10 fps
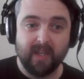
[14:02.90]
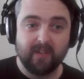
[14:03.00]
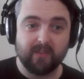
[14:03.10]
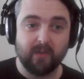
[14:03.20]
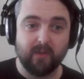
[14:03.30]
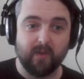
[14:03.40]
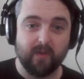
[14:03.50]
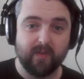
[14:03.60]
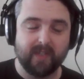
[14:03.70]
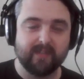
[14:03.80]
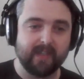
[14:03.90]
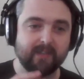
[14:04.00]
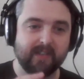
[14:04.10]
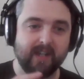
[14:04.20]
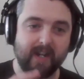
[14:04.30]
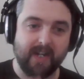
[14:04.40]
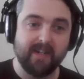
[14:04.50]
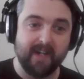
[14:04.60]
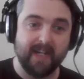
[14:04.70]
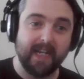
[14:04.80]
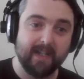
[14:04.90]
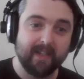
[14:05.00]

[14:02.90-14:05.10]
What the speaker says: So these things are tiny, tiny.